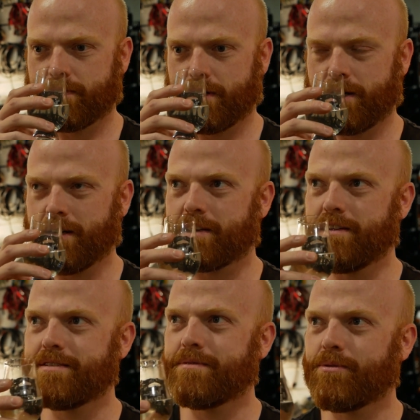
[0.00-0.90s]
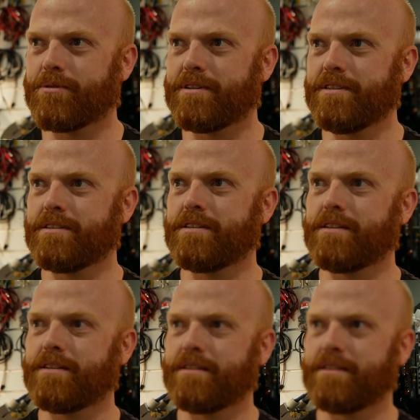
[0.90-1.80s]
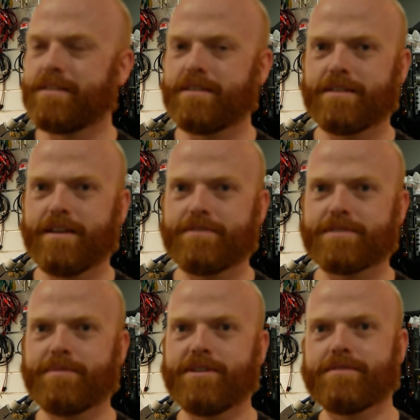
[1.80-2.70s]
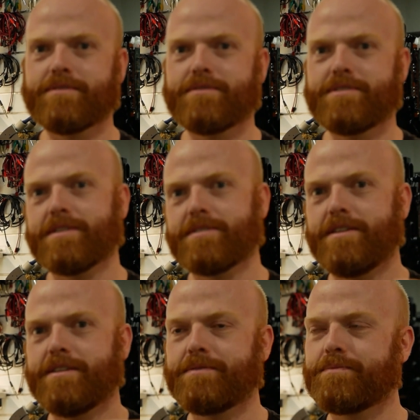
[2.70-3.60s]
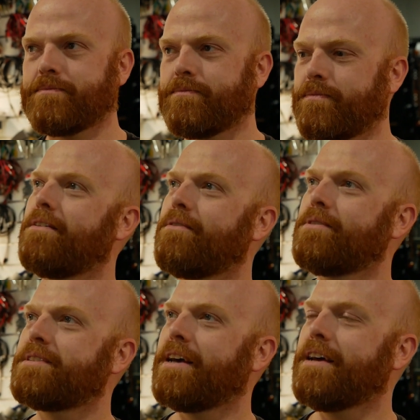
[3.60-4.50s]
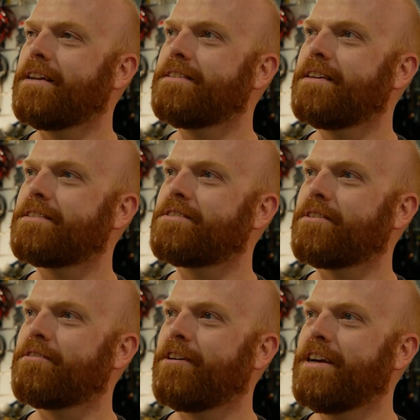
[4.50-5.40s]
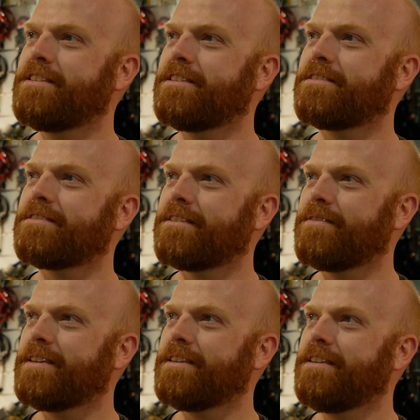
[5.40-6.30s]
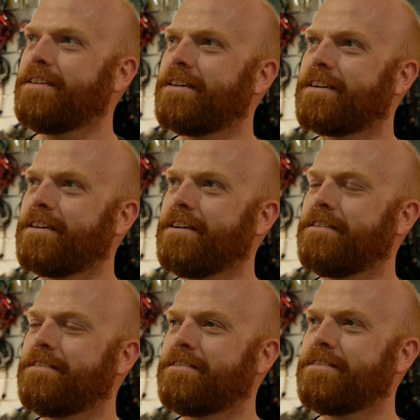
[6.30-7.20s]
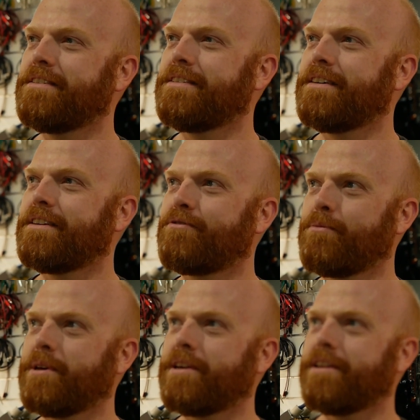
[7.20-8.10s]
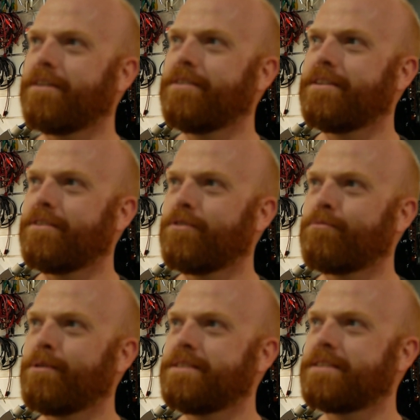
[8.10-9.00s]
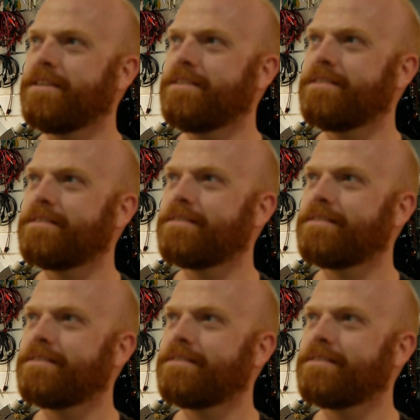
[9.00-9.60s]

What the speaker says: I don't know, can you tell me what it is? Have a smell. Shell's here. What's that? Is that Jolly Ranchers or something? I don't know. It's familiar though, isn't it? Or Redskins?